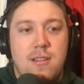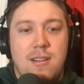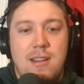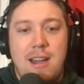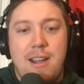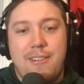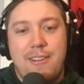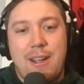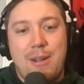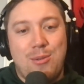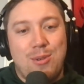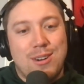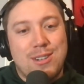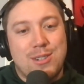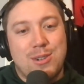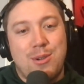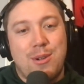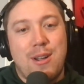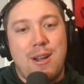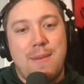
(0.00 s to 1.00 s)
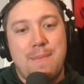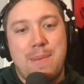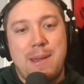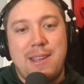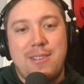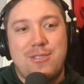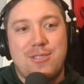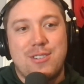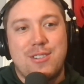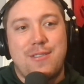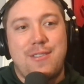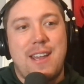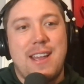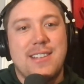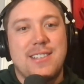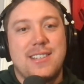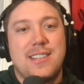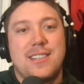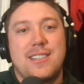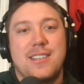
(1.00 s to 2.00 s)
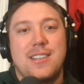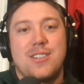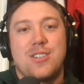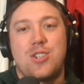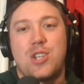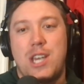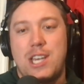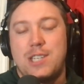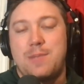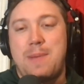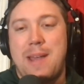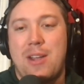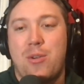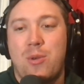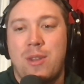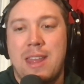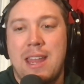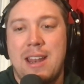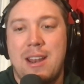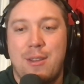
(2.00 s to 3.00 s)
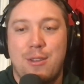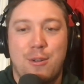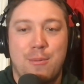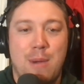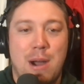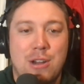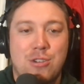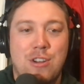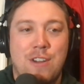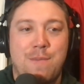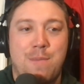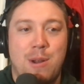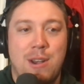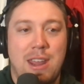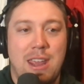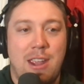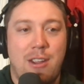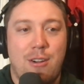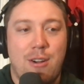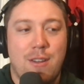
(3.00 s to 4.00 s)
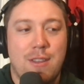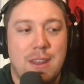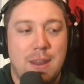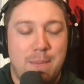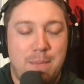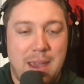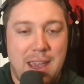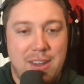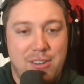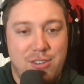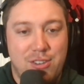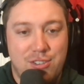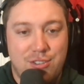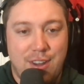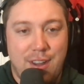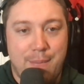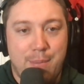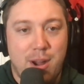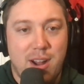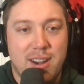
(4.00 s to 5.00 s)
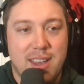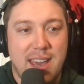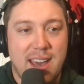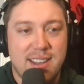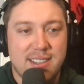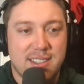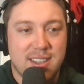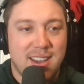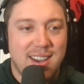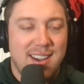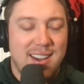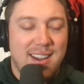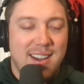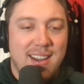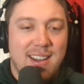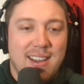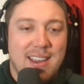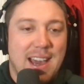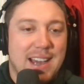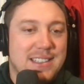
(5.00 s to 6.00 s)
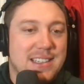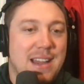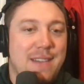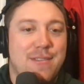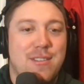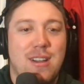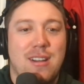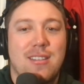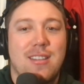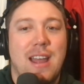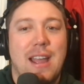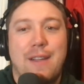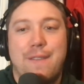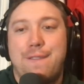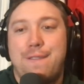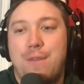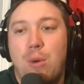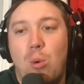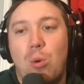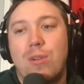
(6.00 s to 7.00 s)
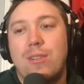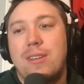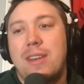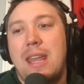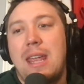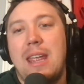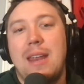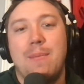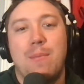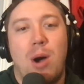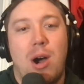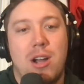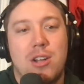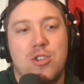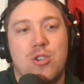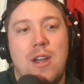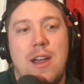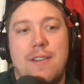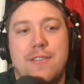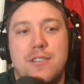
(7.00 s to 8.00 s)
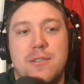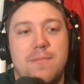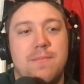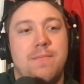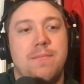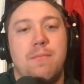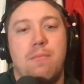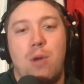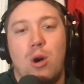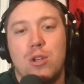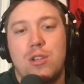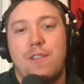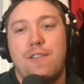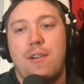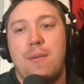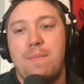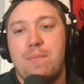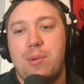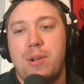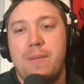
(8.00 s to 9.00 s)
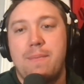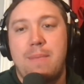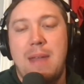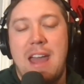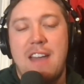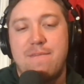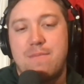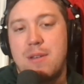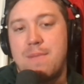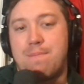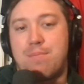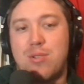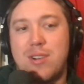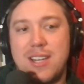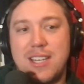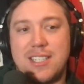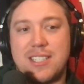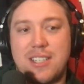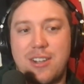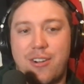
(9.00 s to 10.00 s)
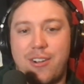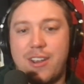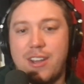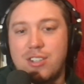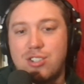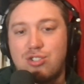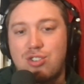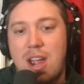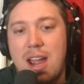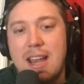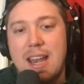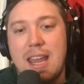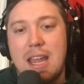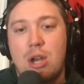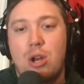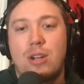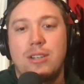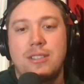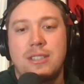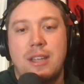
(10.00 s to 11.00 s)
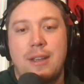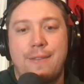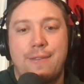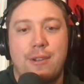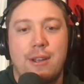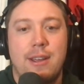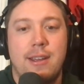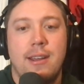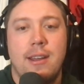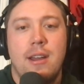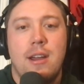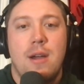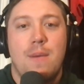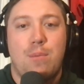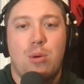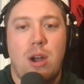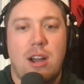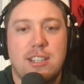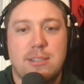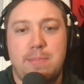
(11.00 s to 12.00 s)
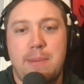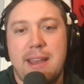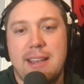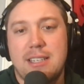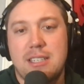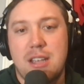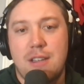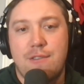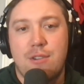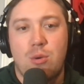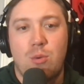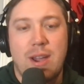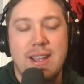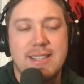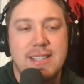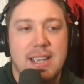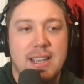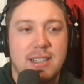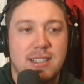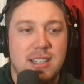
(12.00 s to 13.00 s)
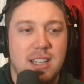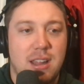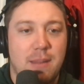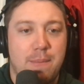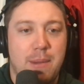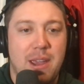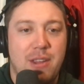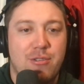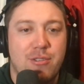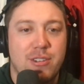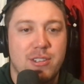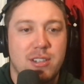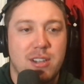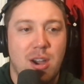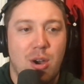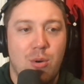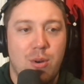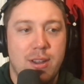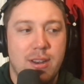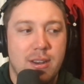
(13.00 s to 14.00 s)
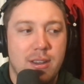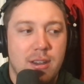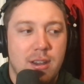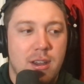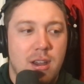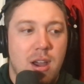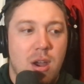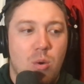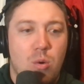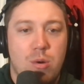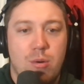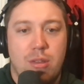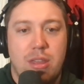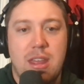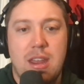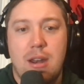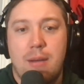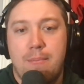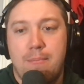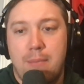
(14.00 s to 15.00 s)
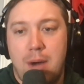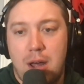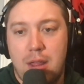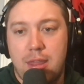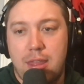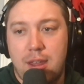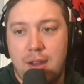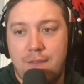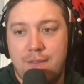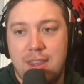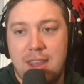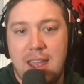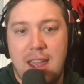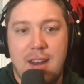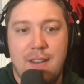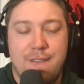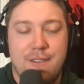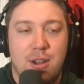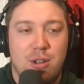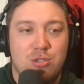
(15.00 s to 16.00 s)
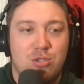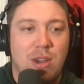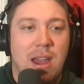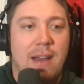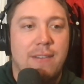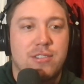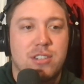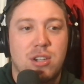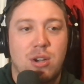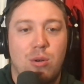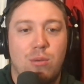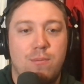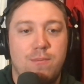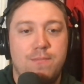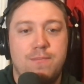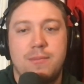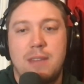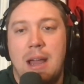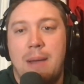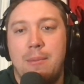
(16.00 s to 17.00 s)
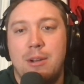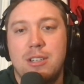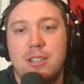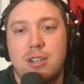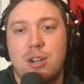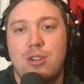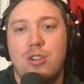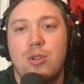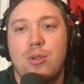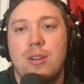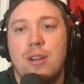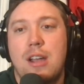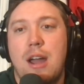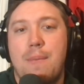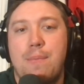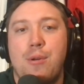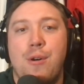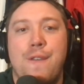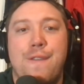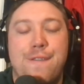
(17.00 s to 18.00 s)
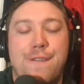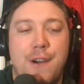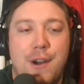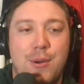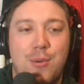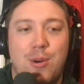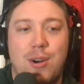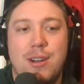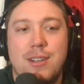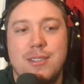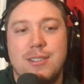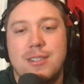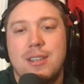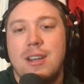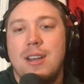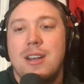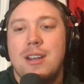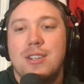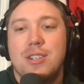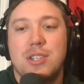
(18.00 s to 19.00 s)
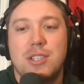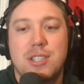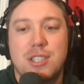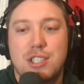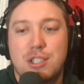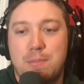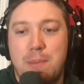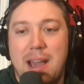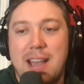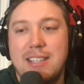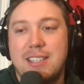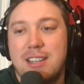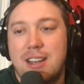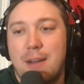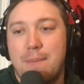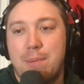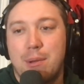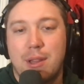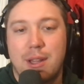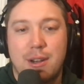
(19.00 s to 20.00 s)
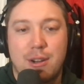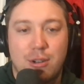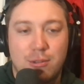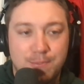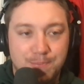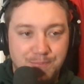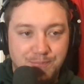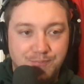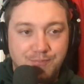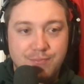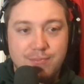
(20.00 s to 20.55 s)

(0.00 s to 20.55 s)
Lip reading: All right, what is going on, Patriots fans? This is Jace back with another Mock Draft Monday here on the Patriots Draft Podcast. Guys, I've done like 14 mock drafts. Most of them have been pretty serious, trying to hit on different prospects, different ways I could see the Patriots going. We're within a month of the NFL draft, so I'm going to start doing a couple of fun ones just to spice it up a little.